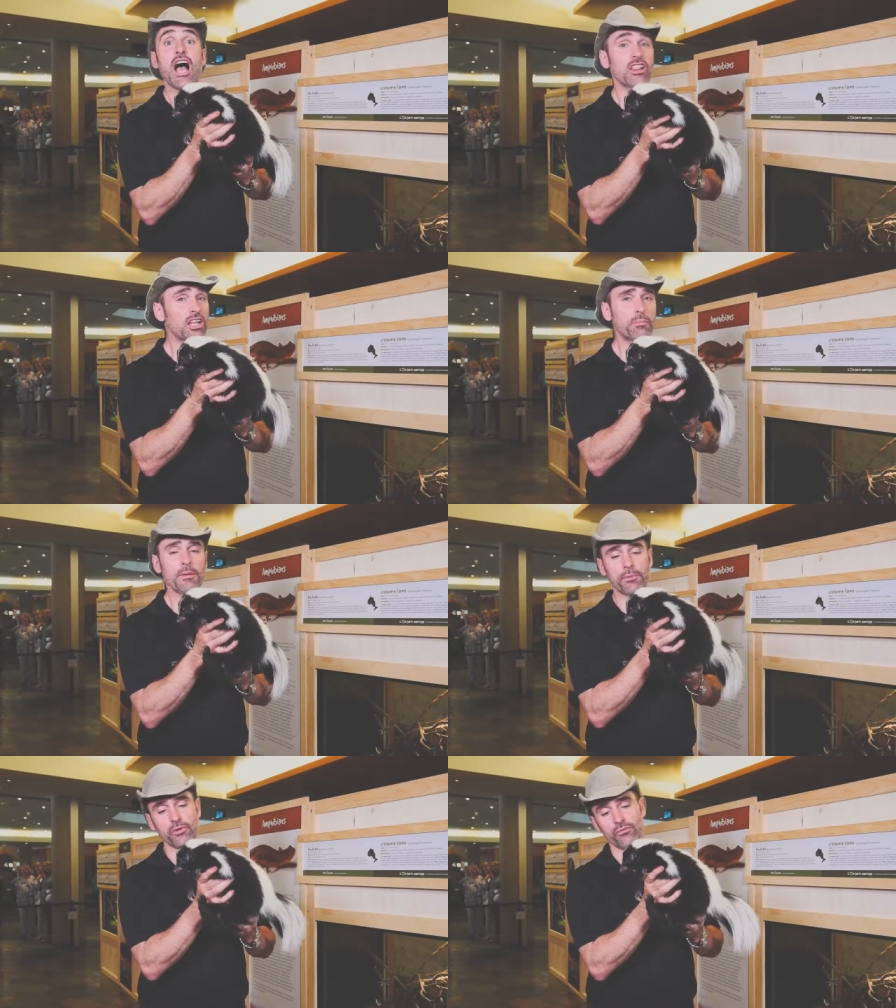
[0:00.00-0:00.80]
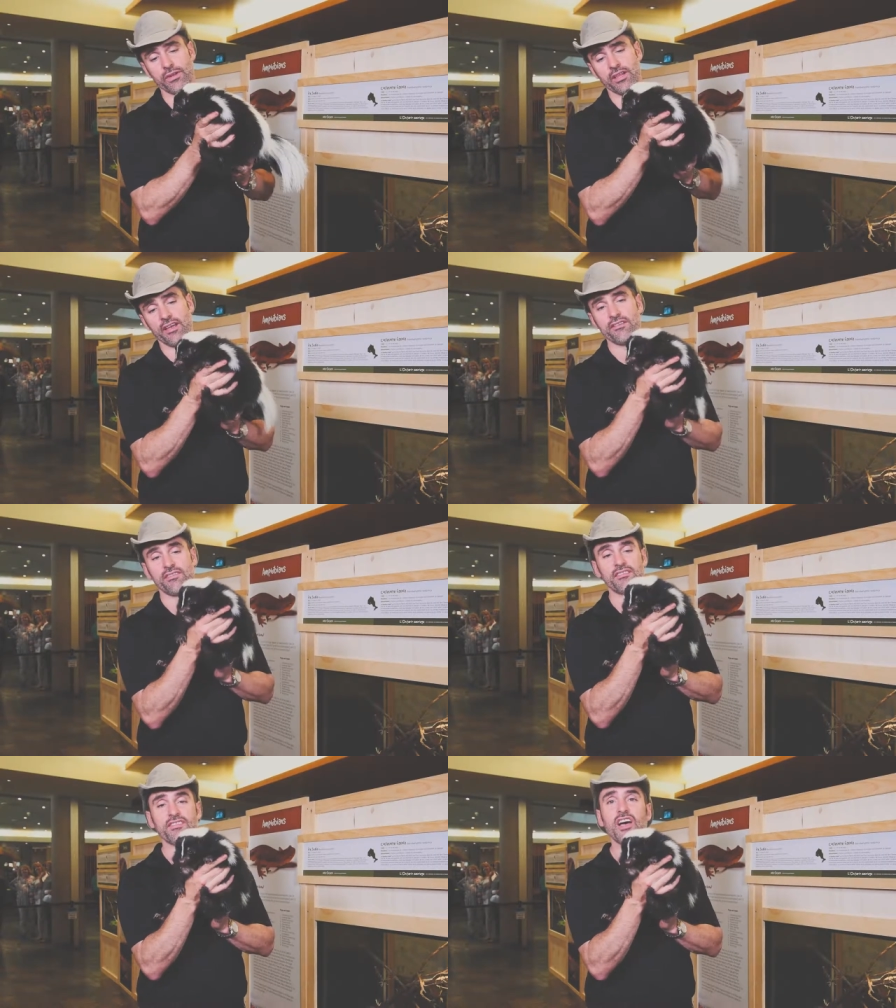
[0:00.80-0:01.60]
A lot of people don't realize
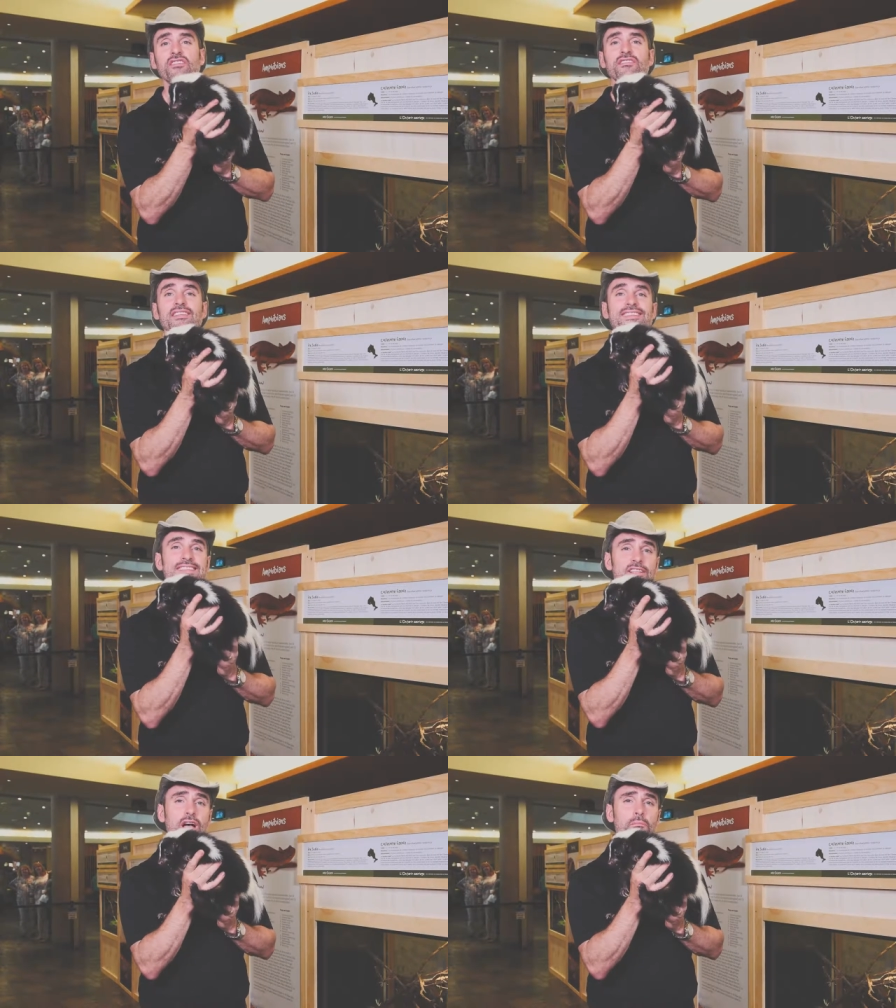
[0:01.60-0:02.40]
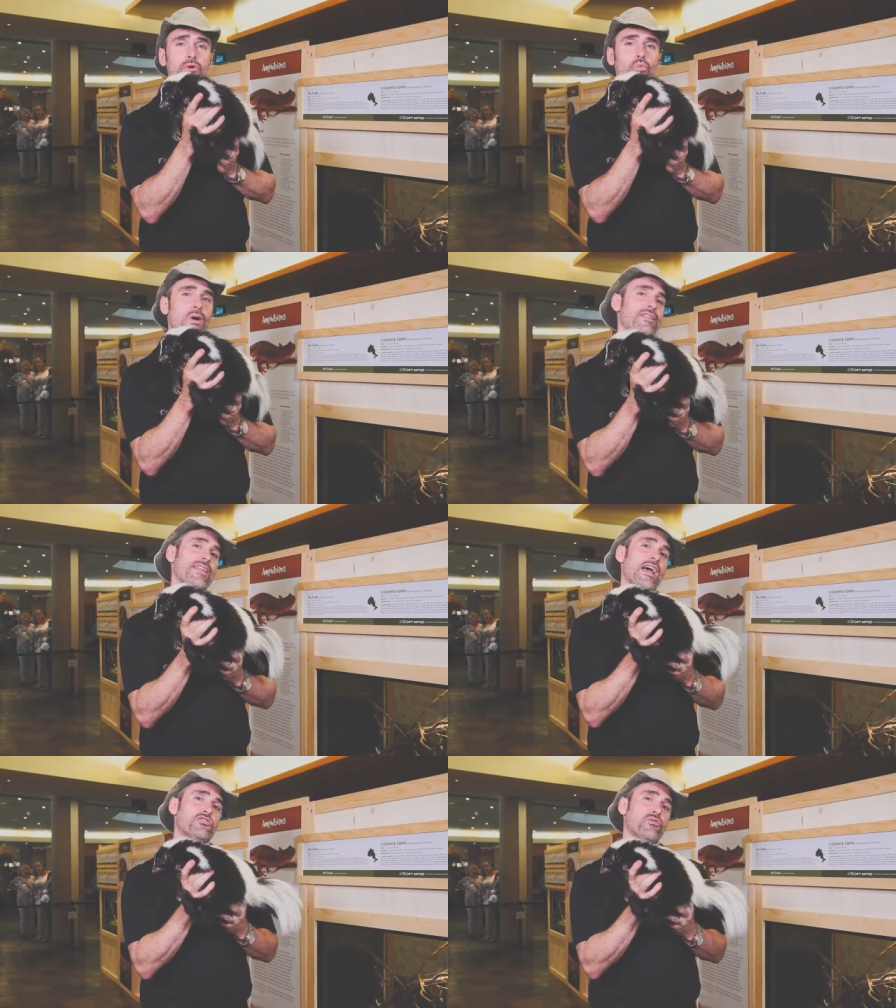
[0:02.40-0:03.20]
that skunks' number one
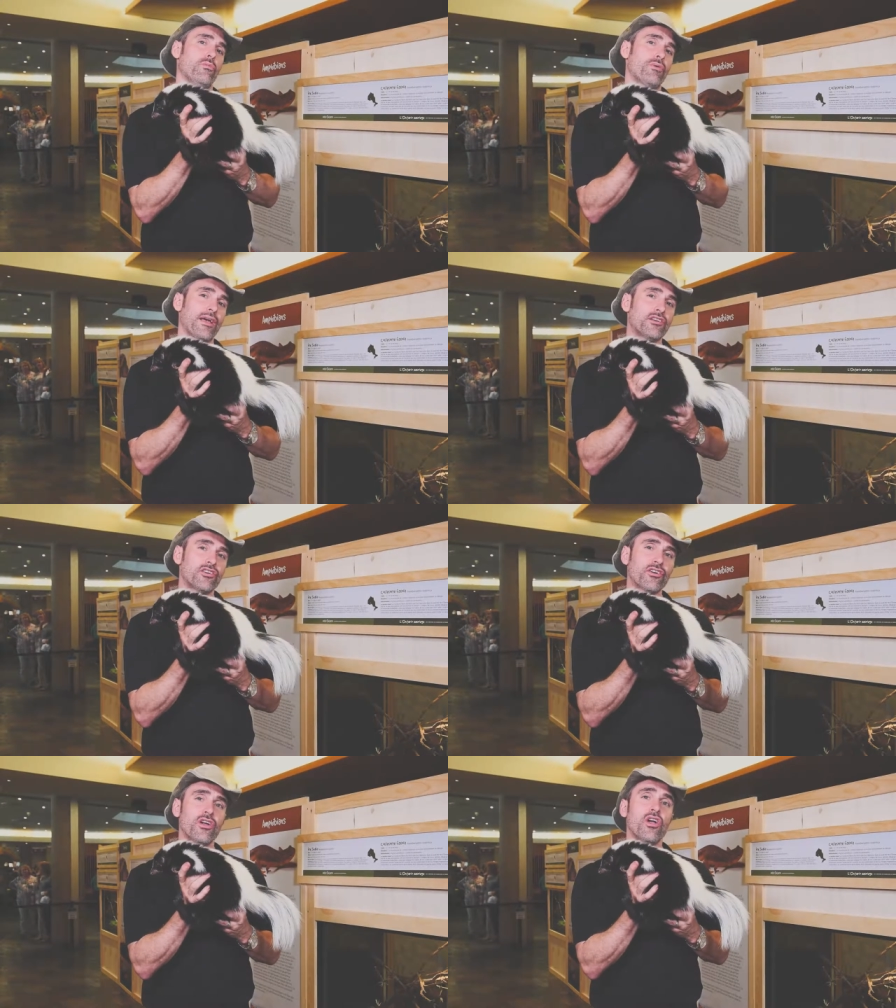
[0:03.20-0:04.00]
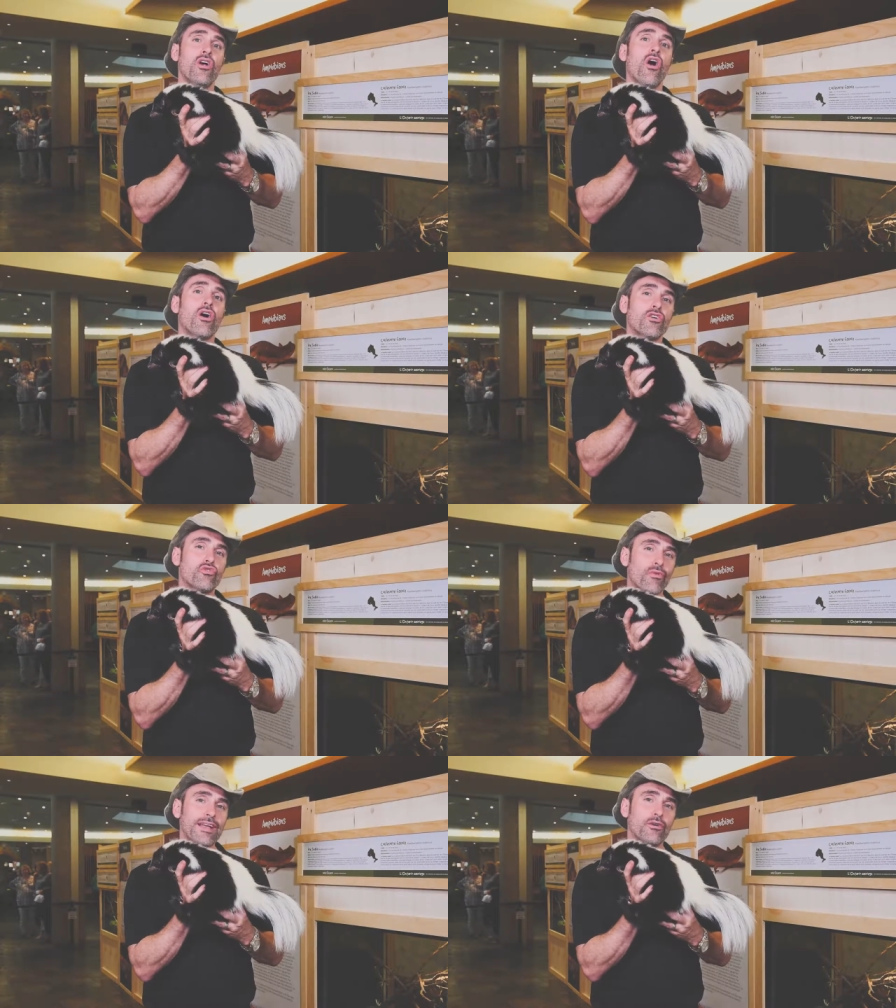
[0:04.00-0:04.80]
natural predator are
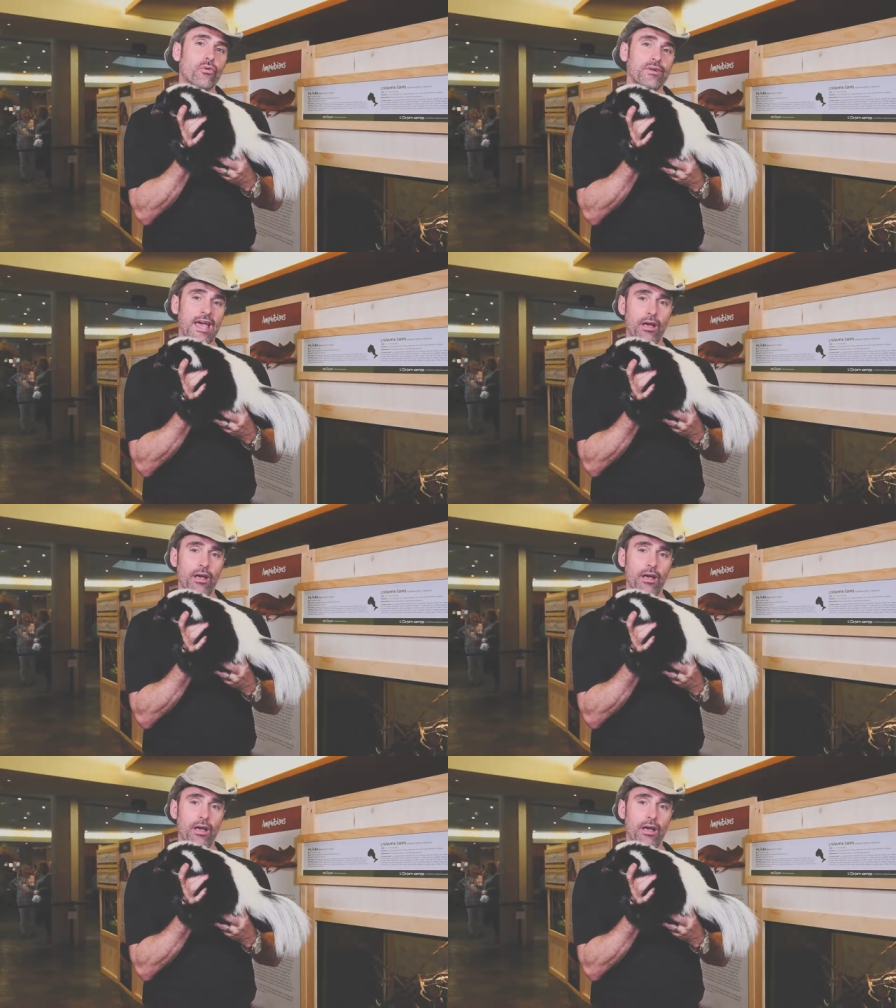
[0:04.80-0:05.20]
great horned